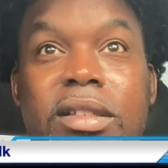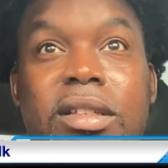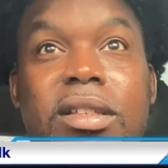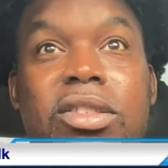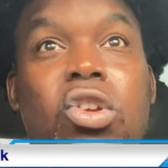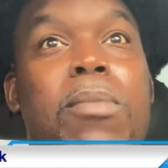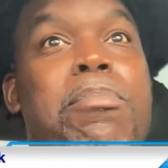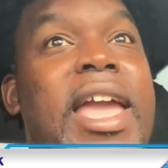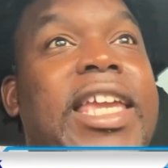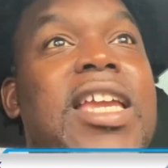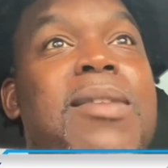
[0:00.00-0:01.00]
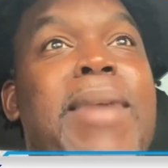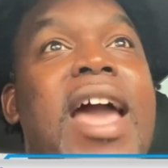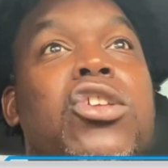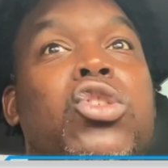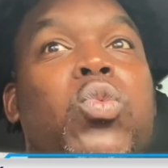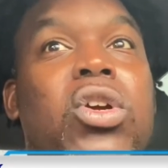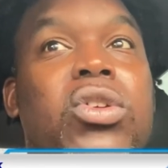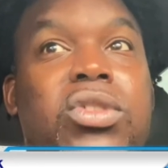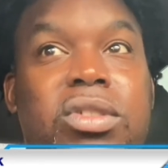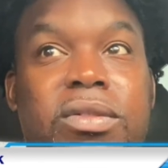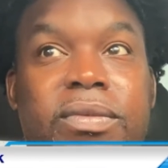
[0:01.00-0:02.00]
You're making matters
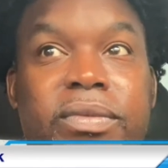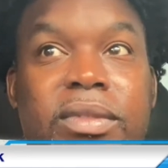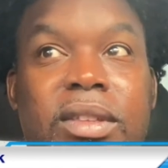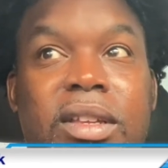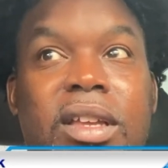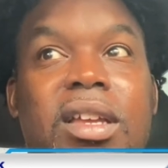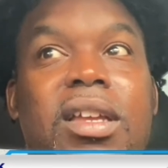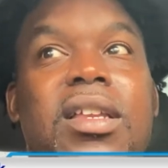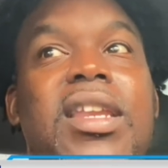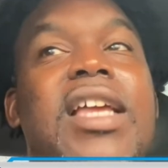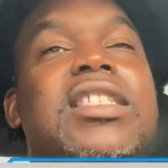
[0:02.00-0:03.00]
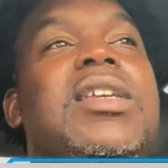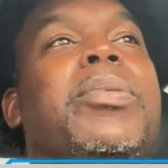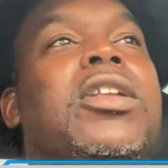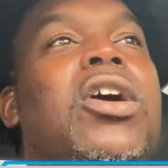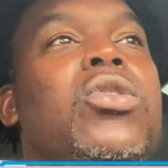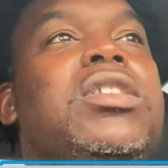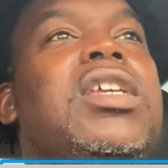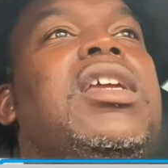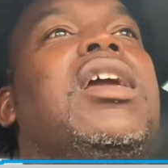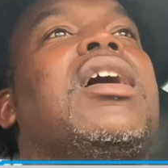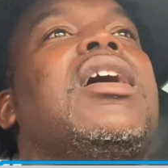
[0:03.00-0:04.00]
worse. Nancy Pelosi